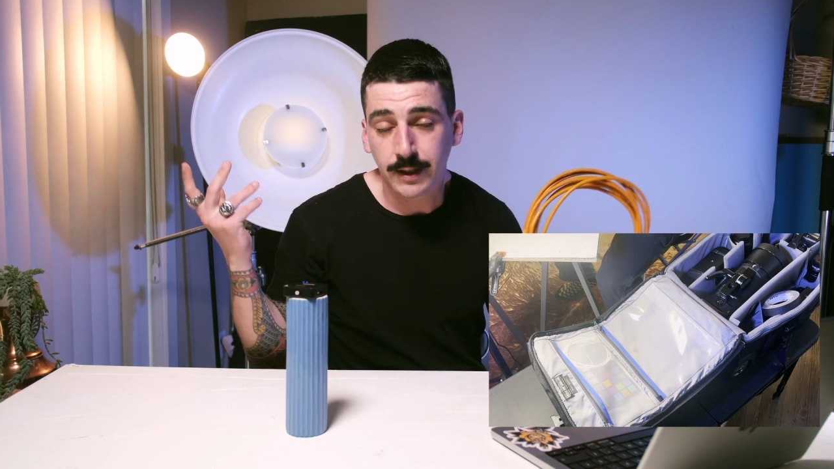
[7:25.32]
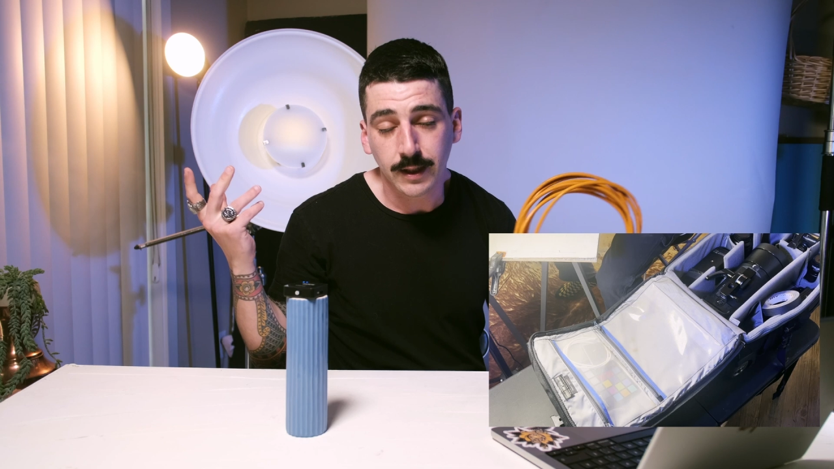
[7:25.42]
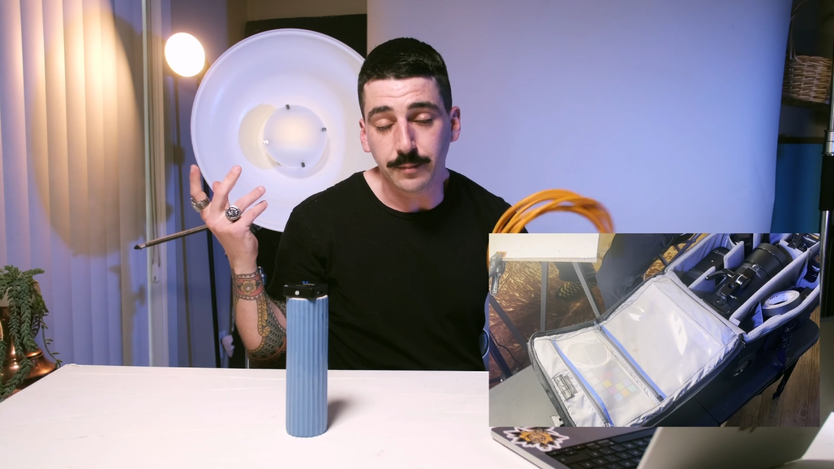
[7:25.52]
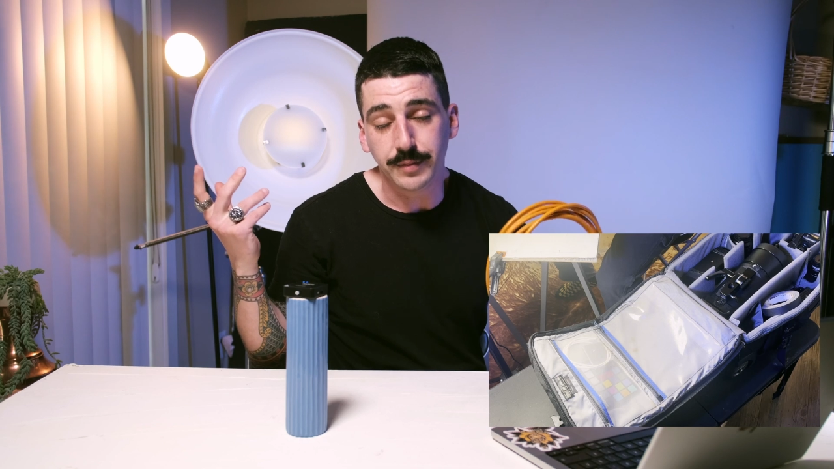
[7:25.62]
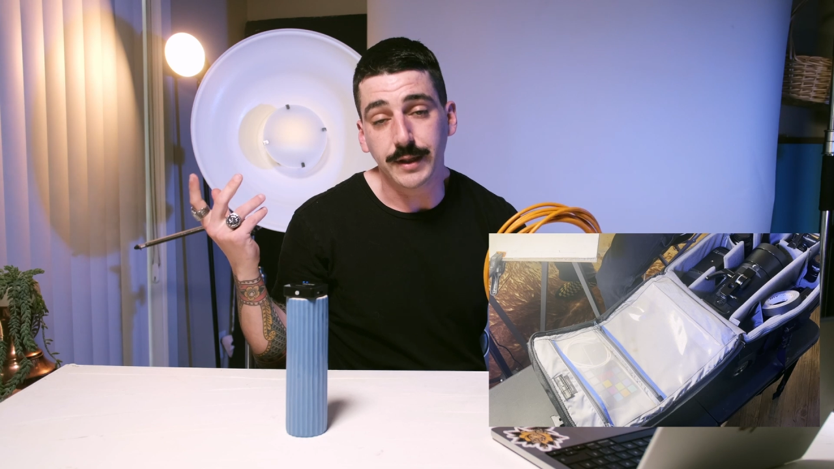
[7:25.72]

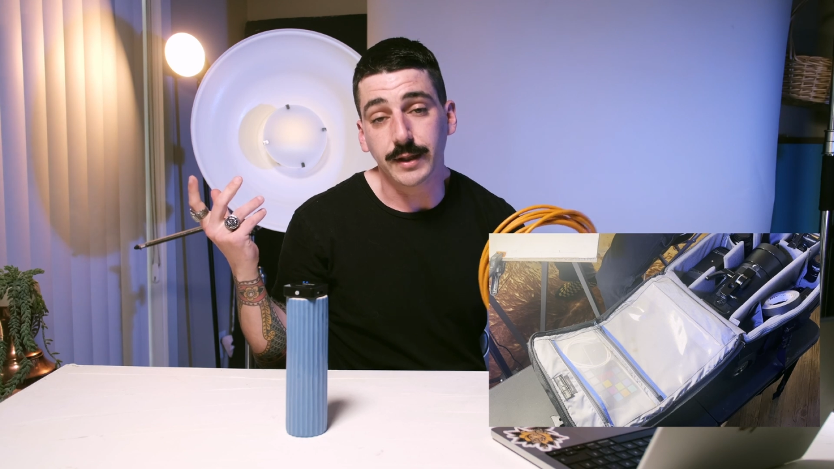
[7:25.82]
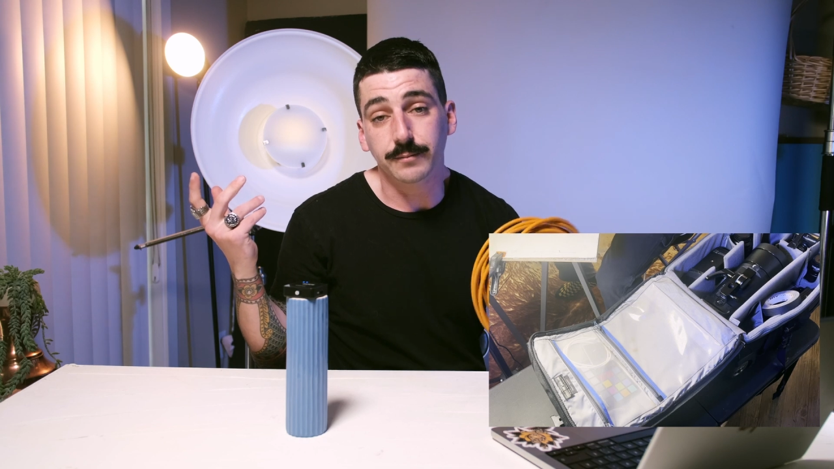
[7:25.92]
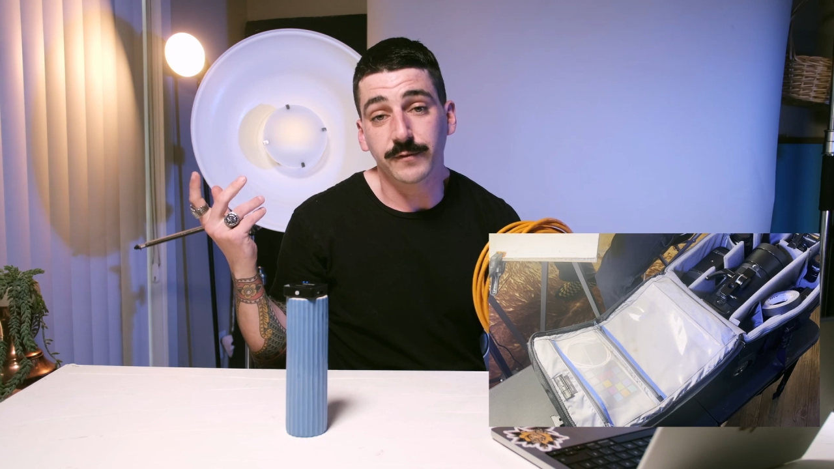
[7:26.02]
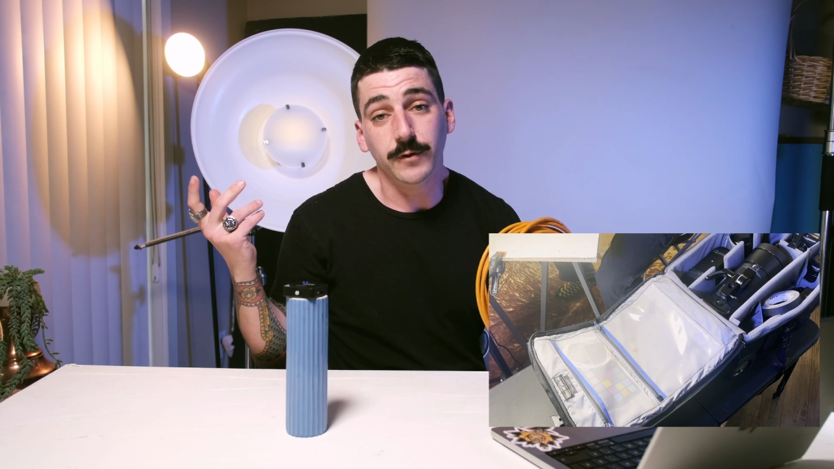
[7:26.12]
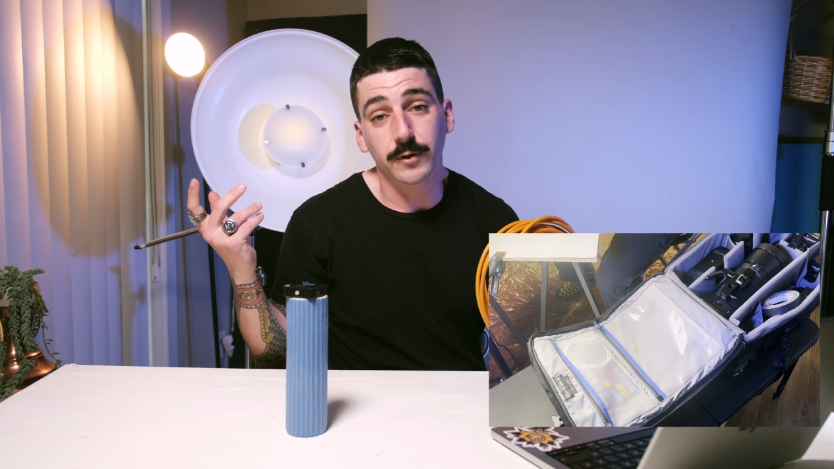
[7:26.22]
being in
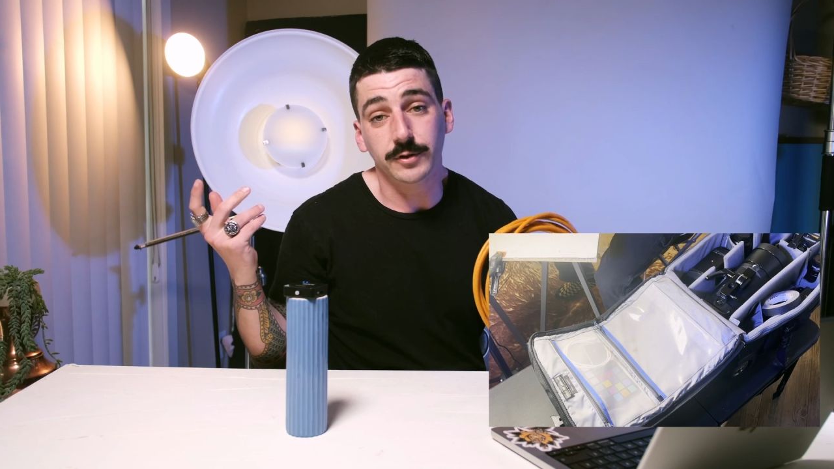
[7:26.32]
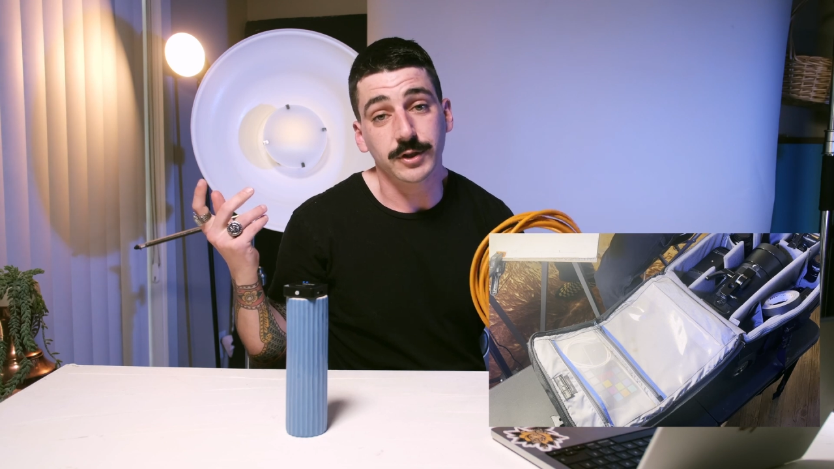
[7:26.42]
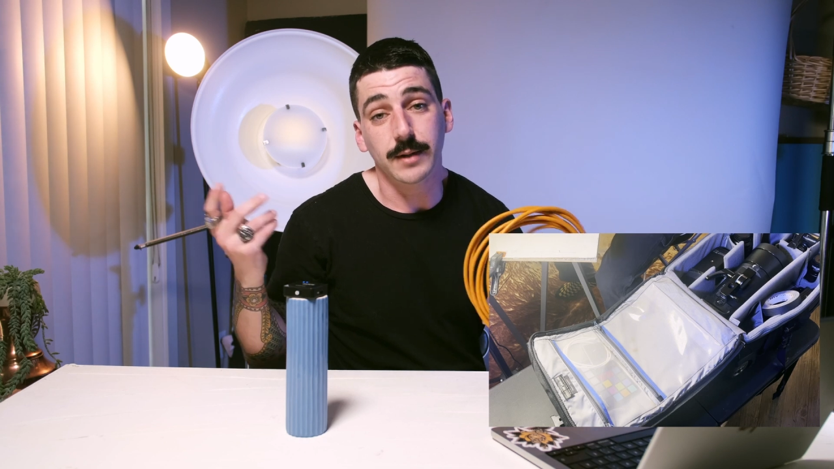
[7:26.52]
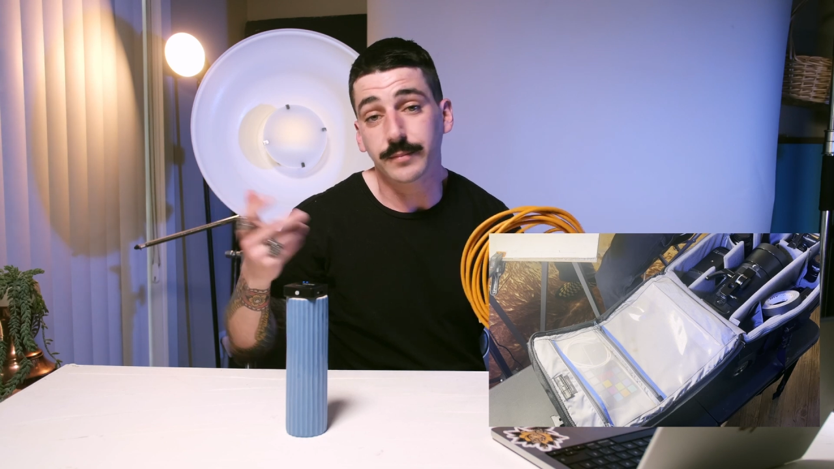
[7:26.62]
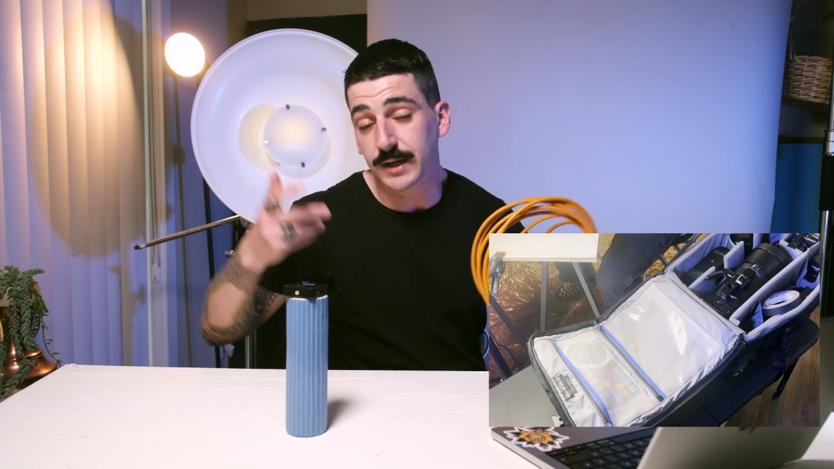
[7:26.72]

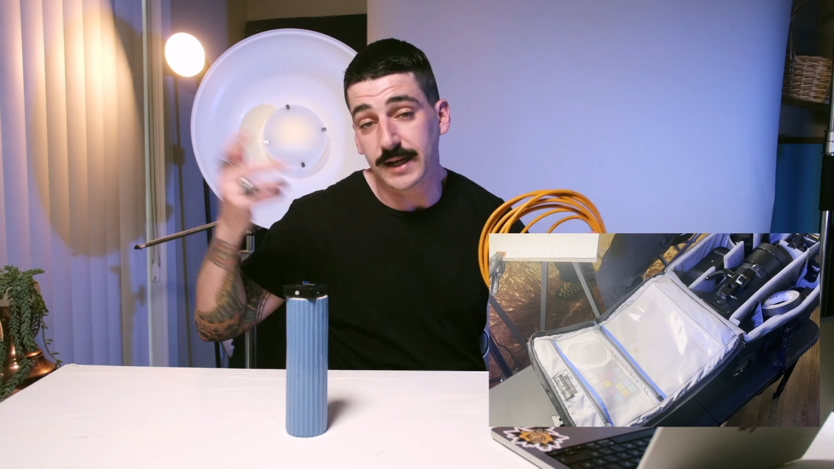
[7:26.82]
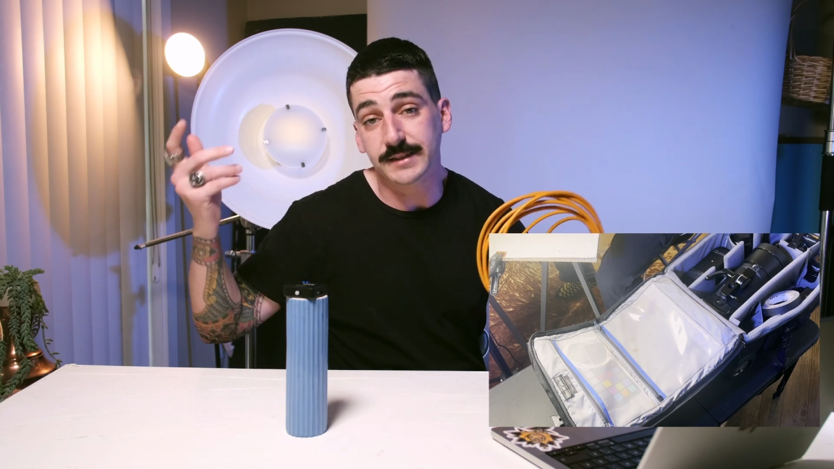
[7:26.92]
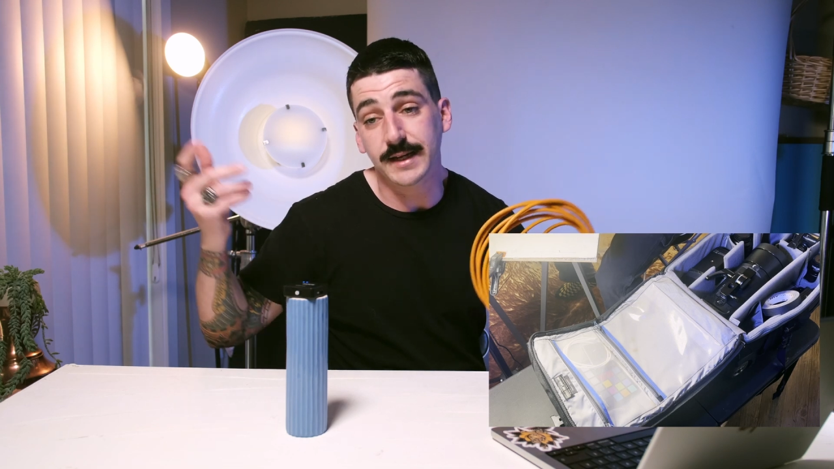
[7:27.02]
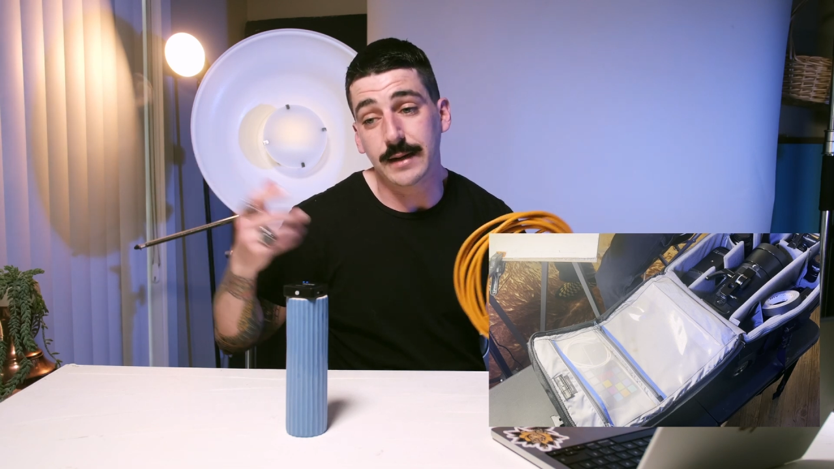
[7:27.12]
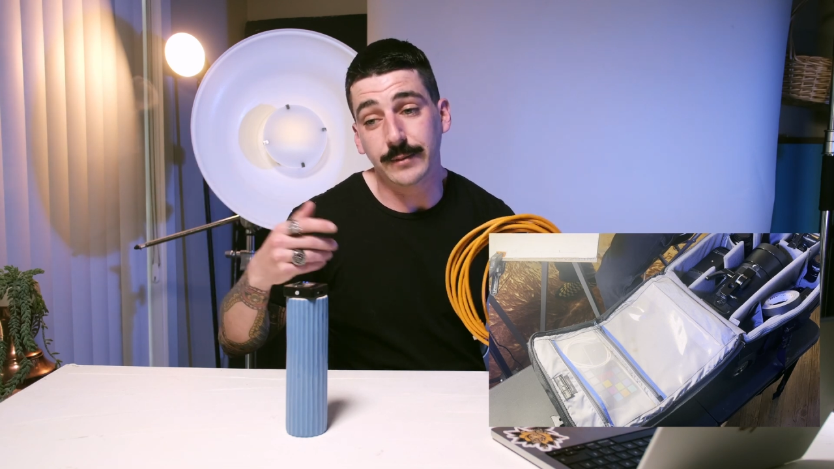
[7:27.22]
Photoshop the next
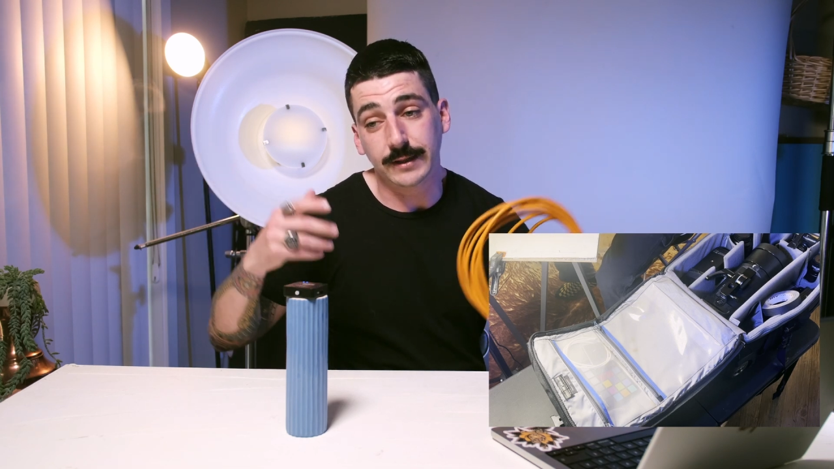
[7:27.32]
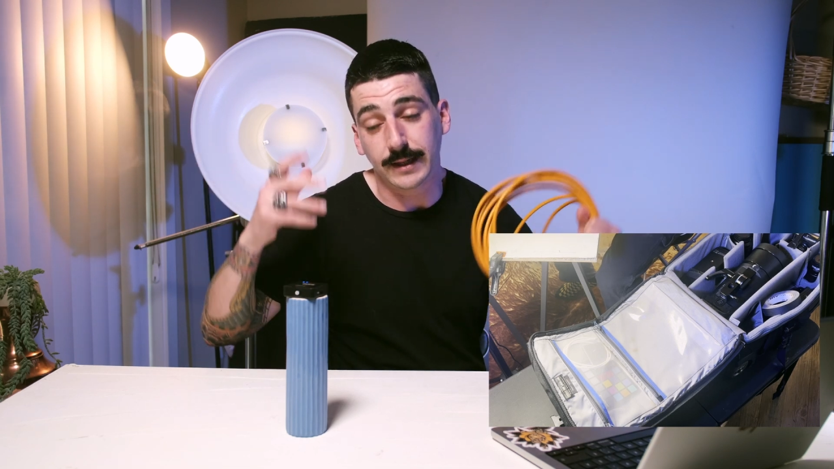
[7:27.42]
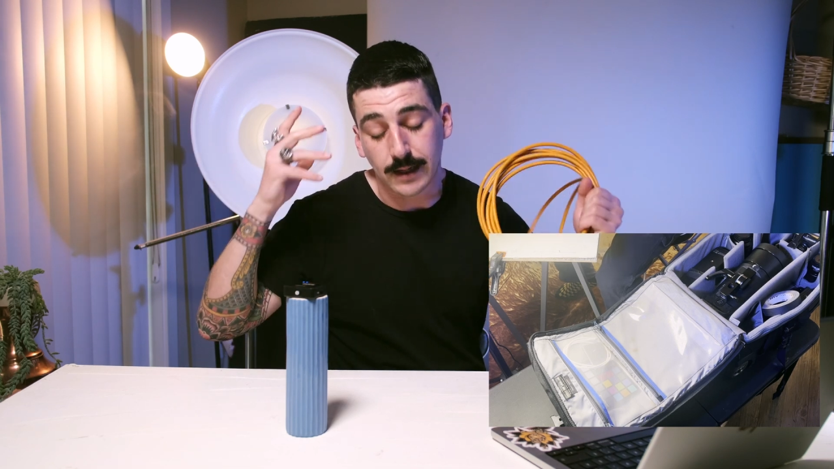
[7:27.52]
day and being like,